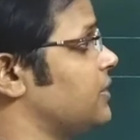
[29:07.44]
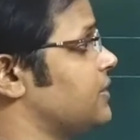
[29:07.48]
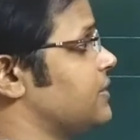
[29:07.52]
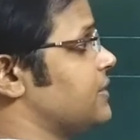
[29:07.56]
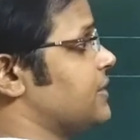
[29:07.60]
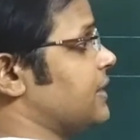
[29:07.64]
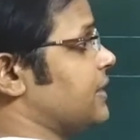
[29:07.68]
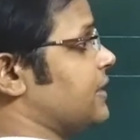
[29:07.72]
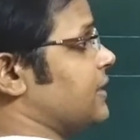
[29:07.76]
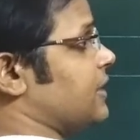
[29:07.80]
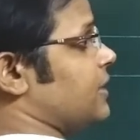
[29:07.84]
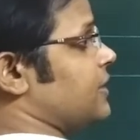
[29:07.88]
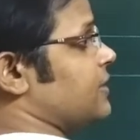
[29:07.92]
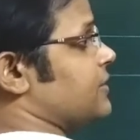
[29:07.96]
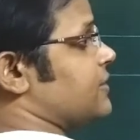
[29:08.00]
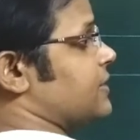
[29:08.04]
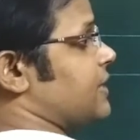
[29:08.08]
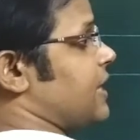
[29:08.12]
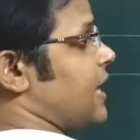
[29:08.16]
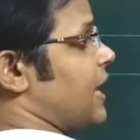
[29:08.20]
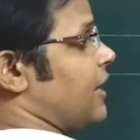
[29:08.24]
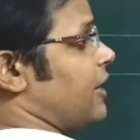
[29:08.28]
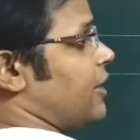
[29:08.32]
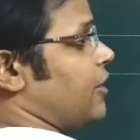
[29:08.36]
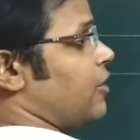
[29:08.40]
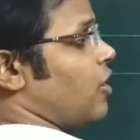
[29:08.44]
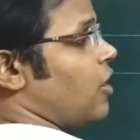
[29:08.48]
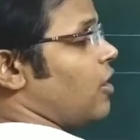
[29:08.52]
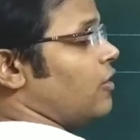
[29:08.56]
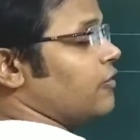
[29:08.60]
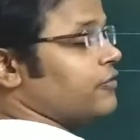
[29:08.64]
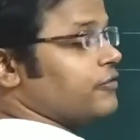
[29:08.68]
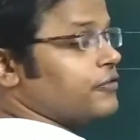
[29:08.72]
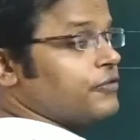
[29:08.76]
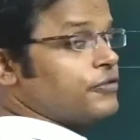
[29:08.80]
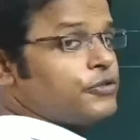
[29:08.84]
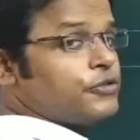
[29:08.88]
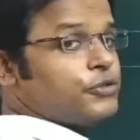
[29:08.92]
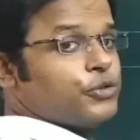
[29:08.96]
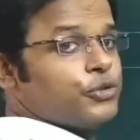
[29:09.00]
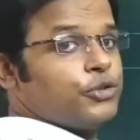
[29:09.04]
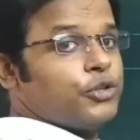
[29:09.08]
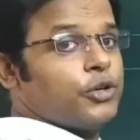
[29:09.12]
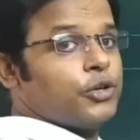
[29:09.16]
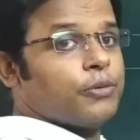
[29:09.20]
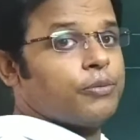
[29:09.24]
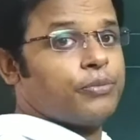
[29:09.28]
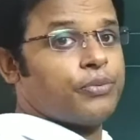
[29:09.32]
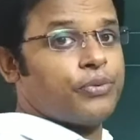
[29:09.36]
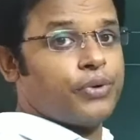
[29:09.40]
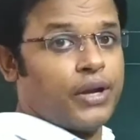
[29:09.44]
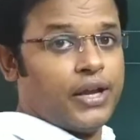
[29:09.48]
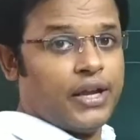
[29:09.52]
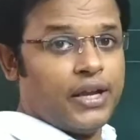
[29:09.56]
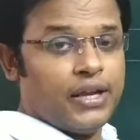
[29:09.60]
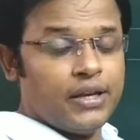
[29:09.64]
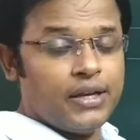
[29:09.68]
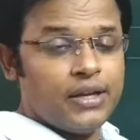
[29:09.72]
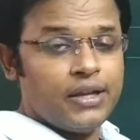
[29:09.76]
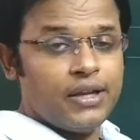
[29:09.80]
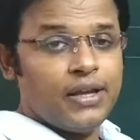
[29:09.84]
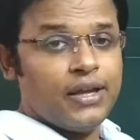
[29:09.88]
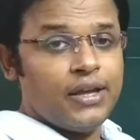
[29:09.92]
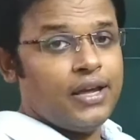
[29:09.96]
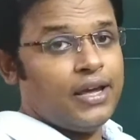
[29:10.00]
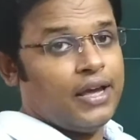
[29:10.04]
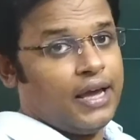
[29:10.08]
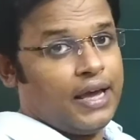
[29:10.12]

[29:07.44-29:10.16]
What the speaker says: the signal is carried off to your brain,